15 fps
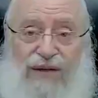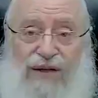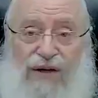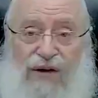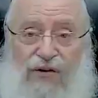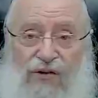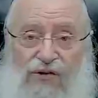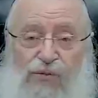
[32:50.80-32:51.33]

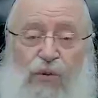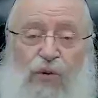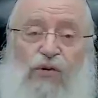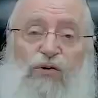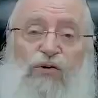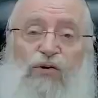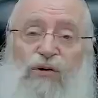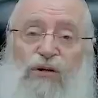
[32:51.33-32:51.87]
Kodesh Baruch
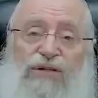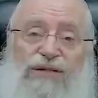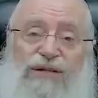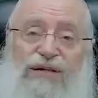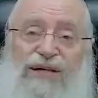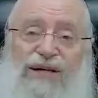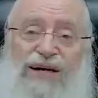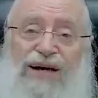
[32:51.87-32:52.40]
Hu took
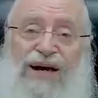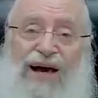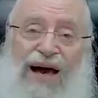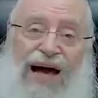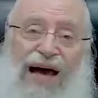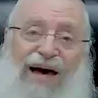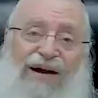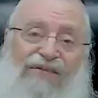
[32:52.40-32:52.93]
us
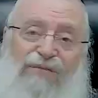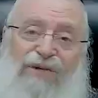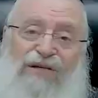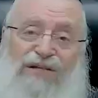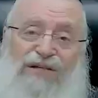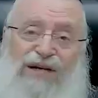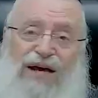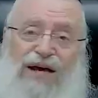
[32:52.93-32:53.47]
out of
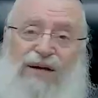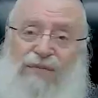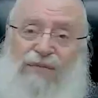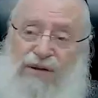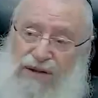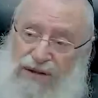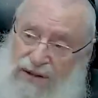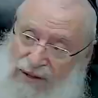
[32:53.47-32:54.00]
Mitzrayim
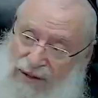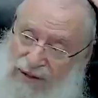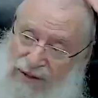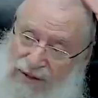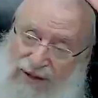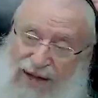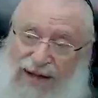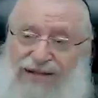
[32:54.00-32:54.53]

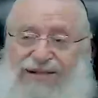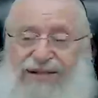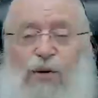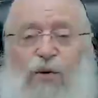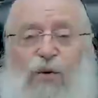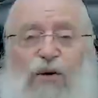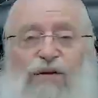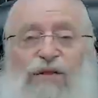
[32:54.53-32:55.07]
not
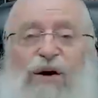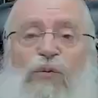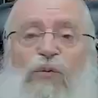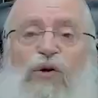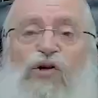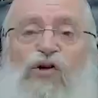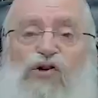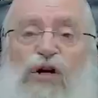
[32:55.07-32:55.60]
so that
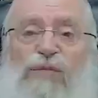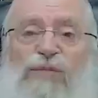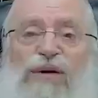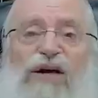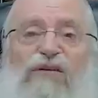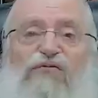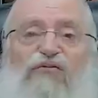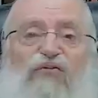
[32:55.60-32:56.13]
we shall
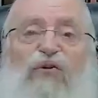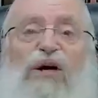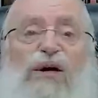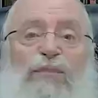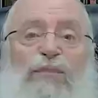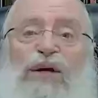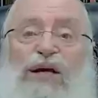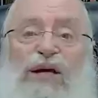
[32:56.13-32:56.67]
be a free
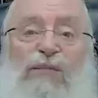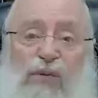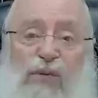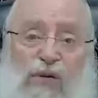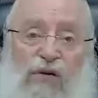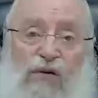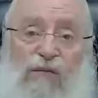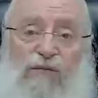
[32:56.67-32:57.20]

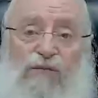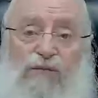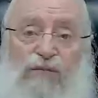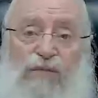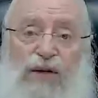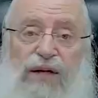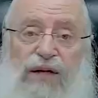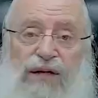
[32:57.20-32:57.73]
people.
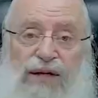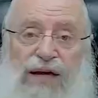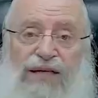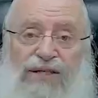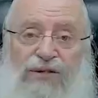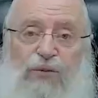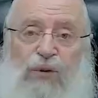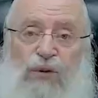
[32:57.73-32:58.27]

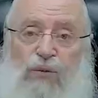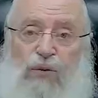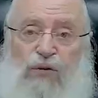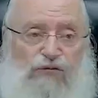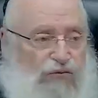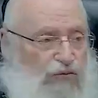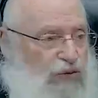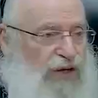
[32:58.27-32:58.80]
Yes, we were
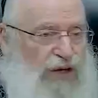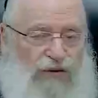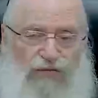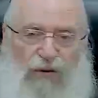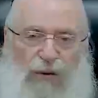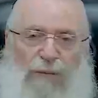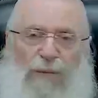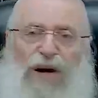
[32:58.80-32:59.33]
freed
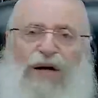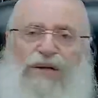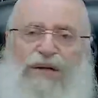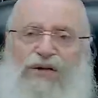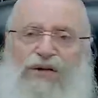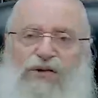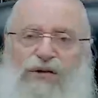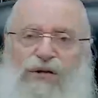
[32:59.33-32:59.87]
from
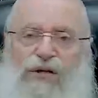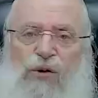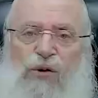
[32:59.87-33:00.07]
bondage.